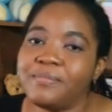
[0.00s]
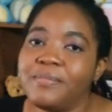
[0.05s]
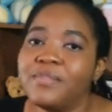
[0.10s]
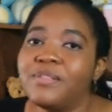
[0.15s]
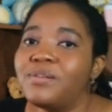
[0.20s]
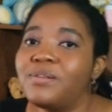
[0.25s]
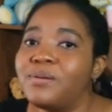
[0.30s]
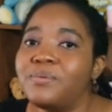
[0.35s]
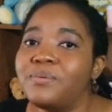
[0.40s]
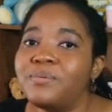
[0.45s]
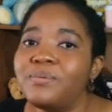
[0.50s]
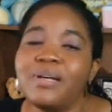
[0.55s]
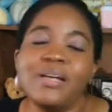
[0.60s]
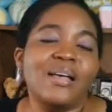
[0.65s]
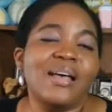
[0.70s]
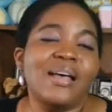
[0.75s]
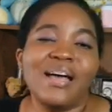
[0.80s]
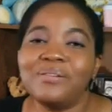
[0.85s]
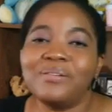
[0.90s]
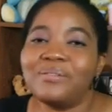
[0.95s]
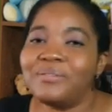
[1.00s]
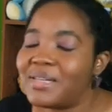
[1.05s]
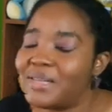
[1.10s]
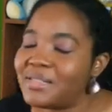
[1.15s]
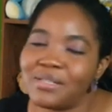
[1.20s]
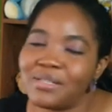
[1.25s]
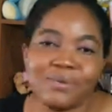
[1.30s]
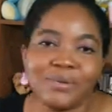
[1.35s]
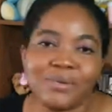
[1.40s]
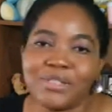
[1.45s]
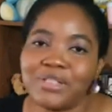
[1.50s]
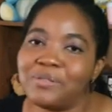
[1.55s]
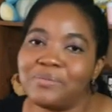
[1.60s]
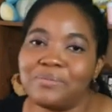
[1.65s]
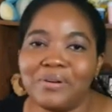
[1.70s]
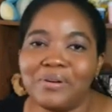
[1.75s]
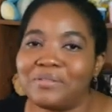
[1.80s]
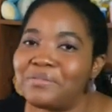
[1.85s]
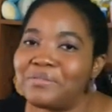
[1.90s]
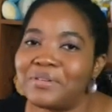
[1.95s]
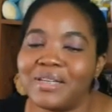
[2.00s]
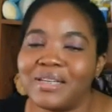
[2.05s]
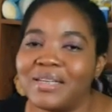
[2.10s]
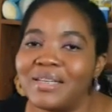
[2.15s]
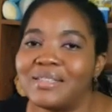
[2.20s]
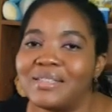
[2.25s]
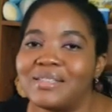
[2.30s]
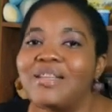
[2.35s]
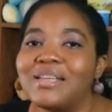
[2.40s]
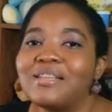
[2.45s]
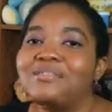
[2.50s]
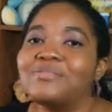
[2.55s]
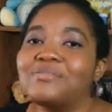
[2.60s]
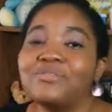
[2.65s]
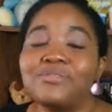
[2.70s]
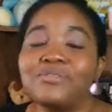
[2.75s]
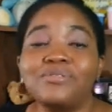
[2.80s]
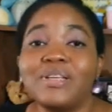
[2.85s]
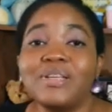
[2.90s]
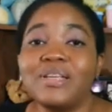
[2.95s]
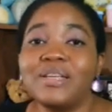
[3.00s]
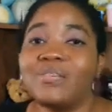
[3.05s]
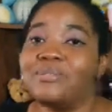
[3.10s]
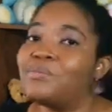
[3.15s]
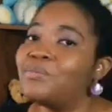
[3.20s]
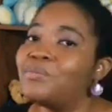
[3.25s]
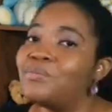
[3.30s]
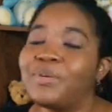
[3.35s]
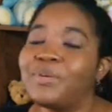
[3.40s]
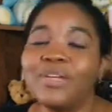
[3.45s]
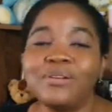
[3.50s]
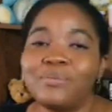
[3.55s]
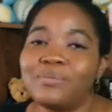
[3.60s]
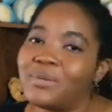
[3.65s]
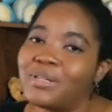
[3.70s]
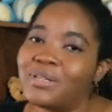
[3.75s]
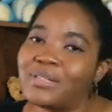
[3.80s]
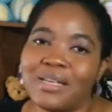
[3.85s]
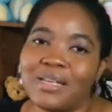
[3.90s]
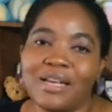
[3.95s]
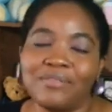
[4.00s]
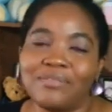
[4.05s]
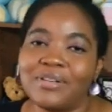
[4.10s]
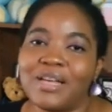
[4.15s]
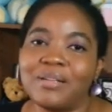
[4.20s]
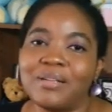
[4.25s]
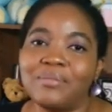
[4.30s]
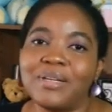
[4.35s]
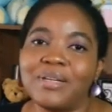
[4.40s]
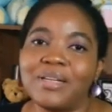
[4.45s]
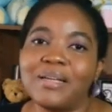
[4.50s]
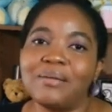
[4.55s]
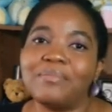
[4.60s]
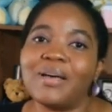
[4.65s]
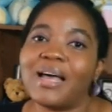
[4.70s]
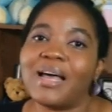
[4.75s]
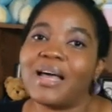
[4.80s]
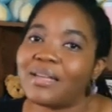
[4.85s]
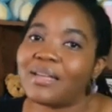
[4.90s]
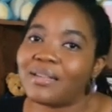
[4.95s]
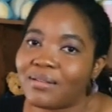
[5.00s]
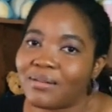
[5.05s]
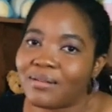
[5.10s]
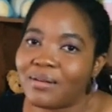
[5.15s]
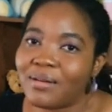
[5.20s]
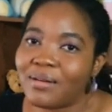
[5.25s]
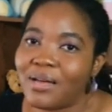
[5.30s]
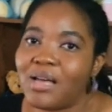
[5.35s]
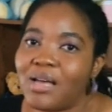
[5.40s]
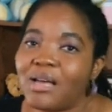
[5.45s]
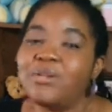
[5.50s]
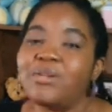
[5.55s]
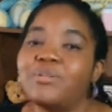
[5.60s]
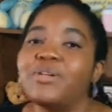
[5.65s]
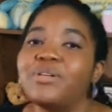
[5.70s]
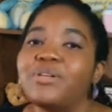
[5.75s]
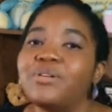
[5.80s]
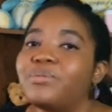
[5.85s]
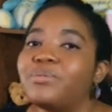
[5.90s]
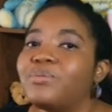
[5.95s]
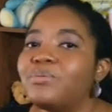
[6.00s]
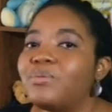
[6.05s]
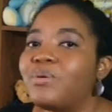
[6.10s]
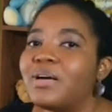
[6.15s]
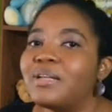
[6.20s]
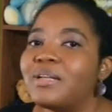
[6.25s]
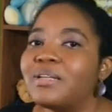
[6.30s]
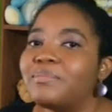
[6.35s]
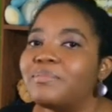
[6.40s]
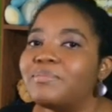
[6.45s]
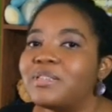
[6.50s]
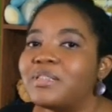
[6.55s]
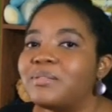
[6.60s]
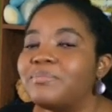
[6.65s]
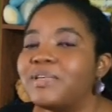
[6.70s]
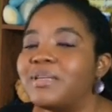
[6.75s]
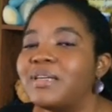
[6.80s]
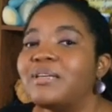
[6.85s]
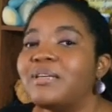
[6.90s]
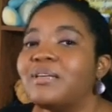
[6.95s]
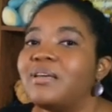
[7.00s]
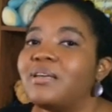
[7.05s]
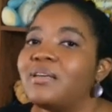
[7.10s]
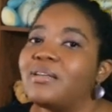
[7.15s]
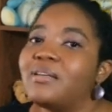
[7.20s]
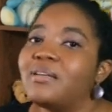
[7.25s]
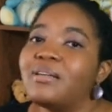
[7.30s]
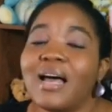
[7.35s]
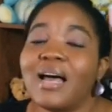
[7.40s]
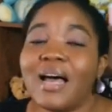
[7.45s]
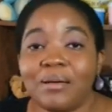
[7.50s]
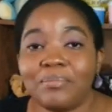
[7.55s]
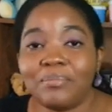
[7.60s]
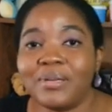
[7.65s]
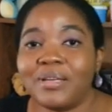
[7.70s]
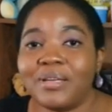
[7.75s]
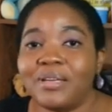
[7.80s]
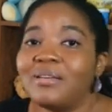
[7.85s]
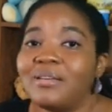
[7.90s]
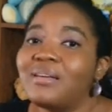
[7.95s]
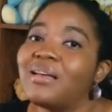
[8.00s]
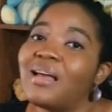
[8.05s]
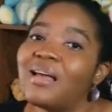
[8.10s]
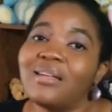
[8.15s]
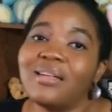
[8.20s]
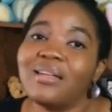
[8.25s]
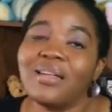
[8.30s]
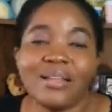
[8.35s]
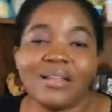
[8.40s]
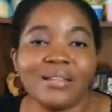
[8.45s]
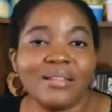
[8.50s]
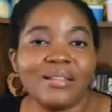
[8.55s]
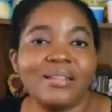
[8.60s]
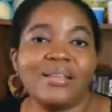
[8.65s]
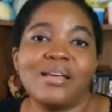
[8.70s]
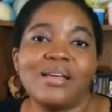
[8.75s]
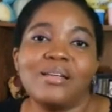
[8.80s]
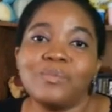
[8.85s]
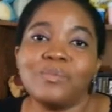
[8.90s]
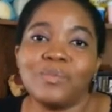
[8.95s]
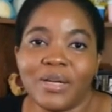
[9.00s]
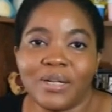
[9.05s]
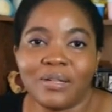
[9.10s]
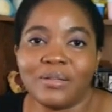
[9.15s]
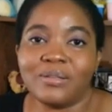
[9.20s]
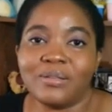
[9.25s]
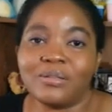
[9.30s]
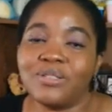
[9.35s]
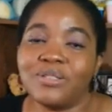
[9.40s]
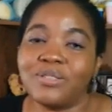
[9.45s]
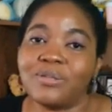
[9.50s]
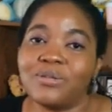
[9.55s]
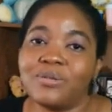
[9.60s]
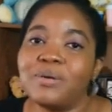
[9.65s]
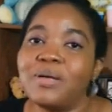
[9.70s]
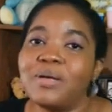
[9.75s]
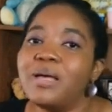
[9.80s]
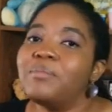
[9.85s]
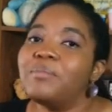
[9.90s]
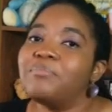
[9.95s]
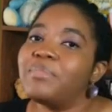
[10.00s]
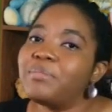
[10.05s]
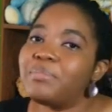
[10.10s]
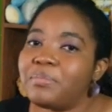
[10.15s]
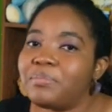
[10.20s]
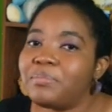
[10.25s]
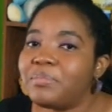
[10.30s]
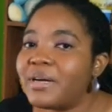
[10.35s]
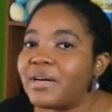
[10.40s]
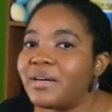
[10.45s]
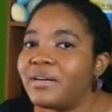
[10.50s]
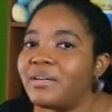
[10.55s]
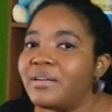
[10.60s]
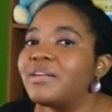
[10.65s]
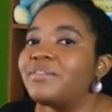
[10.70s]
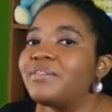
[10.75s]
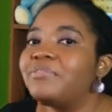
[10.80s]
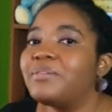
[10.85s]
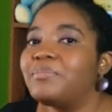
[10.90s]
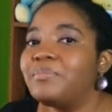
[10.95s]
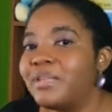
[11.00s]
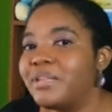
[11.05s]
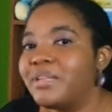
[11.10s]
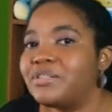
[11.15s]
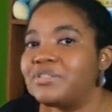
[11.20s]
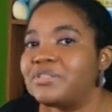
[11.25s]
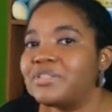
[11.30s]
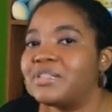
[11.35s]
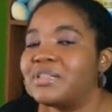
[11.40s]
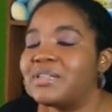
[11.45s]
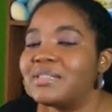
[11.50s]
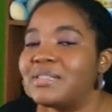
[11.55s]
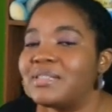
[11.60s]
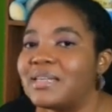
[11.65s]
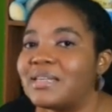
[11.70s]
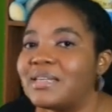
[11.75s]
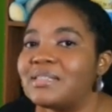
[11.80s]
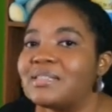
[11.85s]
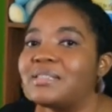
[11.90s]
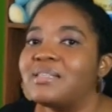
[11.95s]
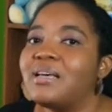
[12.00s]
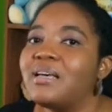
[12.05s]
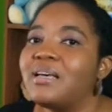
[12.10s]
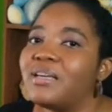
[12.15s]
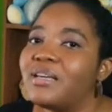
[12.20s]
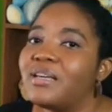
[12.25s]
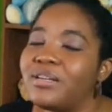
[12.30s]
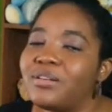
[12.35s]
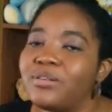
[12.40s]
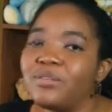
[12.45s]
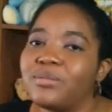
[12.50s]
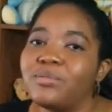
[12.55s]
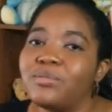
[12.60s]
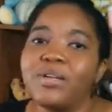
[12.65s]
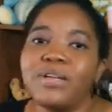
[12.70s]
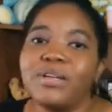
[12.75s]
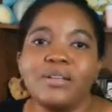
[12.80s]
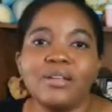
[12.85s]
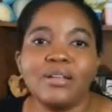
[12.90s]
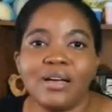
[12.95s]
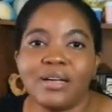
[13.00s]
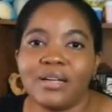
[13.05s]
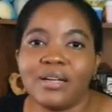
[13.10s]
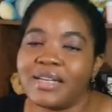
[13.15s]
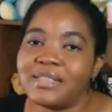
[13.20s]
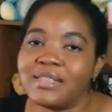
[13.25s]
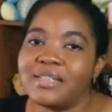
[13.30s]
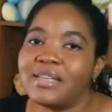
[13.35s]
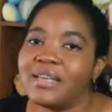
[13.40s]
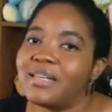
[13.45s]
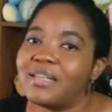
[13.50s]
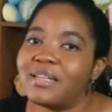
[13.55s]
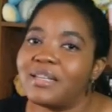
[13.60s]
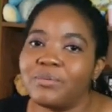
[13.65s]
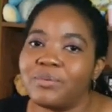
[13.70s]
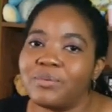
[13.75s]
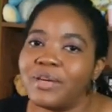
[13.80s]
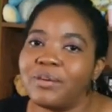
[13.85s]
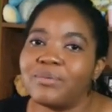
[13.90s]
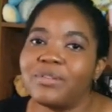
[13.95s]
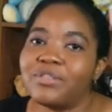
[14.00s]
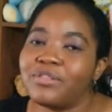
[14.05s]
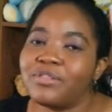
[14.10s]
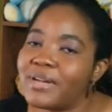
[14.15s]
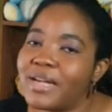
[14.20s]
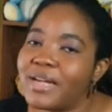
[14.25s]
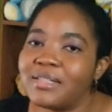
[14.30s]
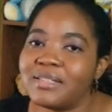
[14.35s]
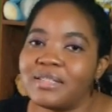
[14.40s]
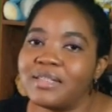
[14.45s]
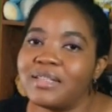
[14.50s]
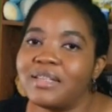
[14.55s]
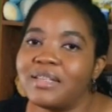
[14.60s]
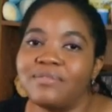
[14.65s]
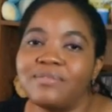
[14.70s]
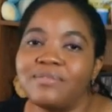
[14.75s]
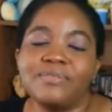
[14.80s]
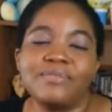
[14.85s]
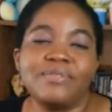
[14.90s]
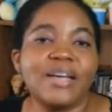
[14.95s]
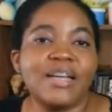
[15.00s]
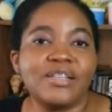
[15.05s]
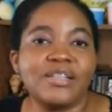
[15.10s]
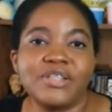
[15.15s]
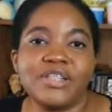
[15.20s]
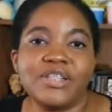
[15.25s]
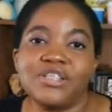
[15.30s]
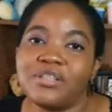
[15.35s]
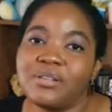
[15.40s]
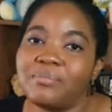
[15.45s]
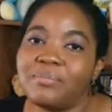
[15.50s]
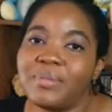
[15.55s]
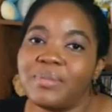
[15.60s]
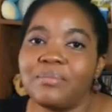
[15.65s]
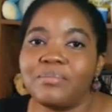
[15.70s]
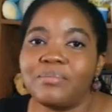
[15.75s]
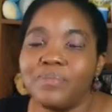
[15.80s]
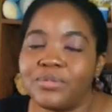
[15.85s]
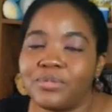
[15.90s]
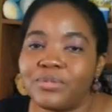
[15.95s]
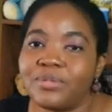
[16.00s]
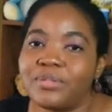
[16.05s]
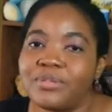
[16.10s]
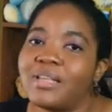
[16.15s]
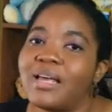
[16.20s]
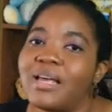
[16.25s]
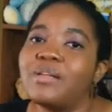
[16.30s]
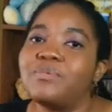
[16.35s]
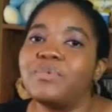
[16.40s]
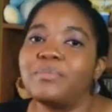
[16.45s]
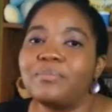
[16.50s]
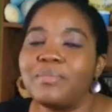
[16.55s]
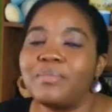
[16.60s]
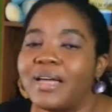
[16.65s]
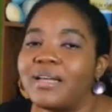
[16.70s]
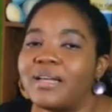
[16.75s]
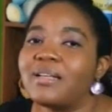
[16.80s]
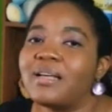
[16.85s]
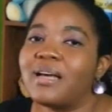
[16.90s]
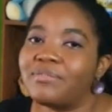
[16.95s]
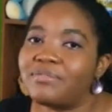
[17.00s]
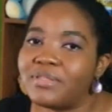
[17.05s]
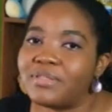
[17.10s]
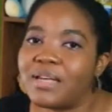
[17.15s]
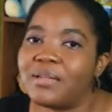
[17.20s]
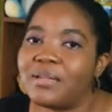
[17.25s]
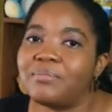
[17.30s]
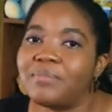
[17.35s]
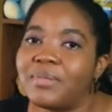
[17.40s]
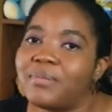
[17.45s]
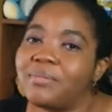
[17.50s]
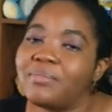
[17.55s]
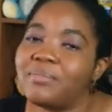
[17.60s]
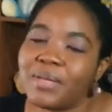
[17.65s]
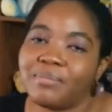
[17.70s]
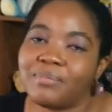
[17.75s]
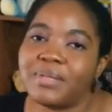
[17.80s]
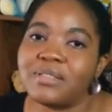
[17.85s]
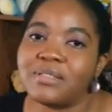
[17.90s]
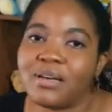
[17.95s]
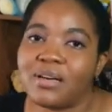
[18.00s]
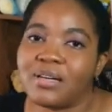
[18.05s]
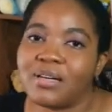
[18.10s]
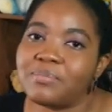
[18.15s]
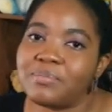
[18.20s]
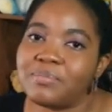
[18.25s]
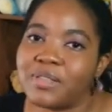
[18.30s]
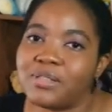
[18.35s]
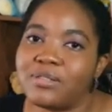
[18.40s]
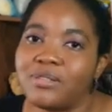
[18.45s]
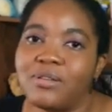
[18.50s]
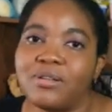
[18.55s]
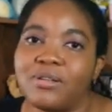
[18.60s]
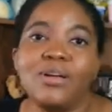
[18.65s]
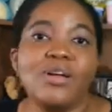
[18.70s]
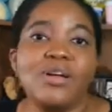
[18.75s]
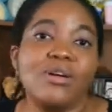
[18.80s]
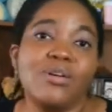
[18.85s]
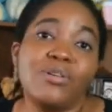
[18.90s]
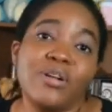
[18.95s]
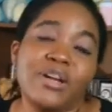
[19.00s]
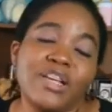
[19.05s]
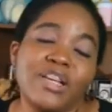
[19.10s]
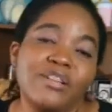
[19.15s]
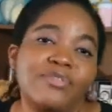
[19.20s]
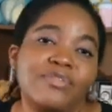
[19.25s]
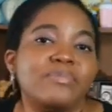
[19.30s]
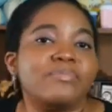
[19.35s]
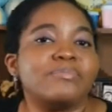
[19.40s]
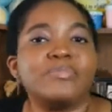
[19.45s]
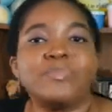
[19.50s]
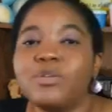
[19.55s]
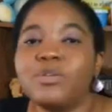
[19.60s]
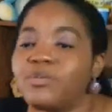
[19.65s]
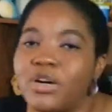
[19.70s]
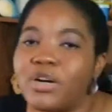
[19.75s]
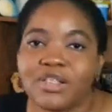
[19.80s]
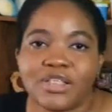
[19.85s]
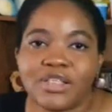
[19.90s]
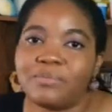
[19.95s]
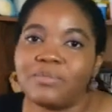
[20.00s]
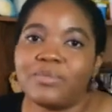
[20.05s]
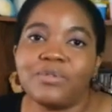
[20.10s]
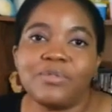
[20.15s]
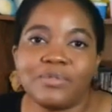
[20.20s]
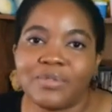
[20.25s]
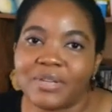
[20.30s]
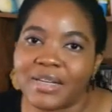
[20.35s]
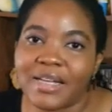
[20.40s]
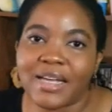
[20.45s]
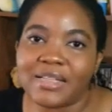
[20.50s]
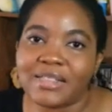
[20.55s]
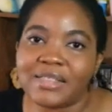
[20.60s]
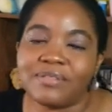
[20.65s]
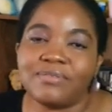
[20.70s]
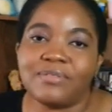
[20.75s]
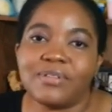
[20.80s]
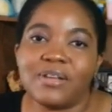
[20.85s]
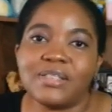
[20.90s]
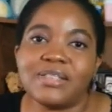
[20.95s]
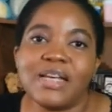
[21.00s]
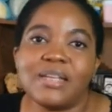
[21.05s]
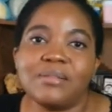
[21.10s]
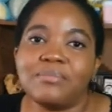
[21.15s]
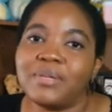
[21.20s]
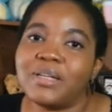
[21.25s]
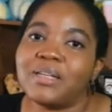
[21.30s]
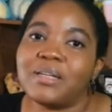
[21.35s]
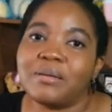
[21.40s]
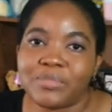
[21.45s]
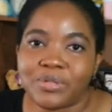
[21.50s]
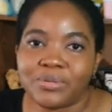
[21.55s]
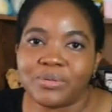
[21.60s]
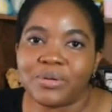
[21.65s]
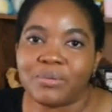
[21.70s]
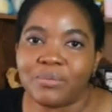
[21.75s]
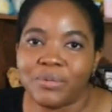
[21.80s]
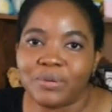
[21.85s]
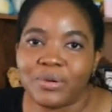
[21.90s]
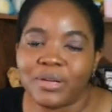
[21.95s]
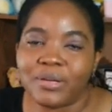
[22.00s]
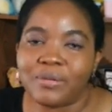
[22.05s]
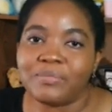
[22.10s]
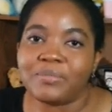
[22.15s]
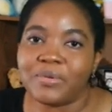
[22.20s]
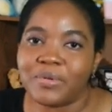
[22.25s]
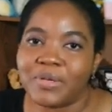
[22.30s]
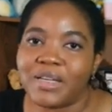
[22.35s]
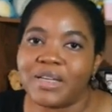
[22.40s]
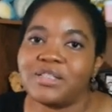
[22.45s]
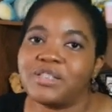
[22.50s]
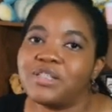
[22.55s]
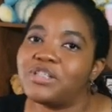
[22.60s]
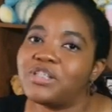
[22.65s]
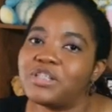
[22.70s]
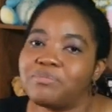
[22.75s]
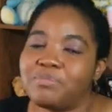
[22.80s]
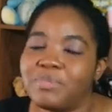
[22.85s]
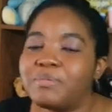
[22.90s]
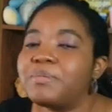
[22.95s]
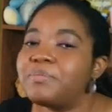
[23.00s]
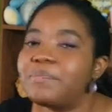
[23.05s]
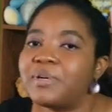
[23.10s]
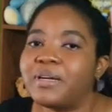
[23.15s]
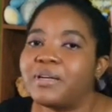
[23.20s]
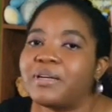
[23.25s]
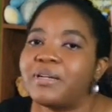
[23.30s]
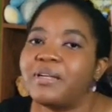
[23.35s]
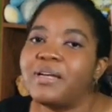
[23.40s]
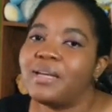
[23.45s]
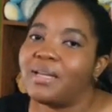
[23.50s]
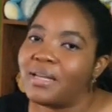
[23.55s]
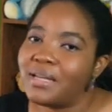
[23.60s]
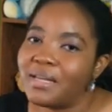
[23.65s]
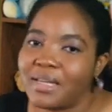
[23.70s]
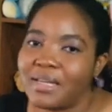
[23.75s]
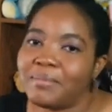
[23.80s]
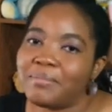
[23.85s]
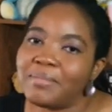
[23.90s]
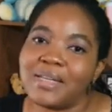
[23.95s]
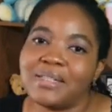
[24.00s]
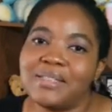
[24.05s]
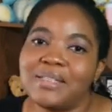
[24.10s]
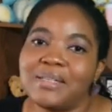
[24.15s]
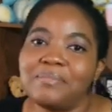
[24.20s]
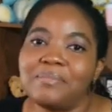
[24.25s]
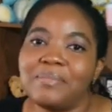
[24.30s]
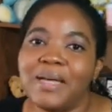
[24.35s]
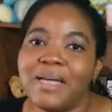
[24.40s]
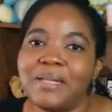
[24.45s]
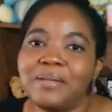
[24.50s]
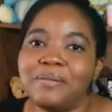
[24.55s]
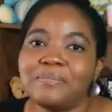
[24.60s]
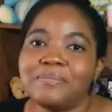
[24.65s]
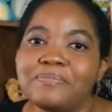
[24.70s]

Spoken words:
No, I know that's not what you want for your kids, and truly we don't want to have to admit them either, but we do want them to be happy and healthy and well. So be prepared if your pediatrician says, we're not getting anywhere with trying to give hydration by mouth and we might have to admit baby to hospital or even watch them overnight, if not admit them to a ward. Okay, so just be prepared. Keep that in mind.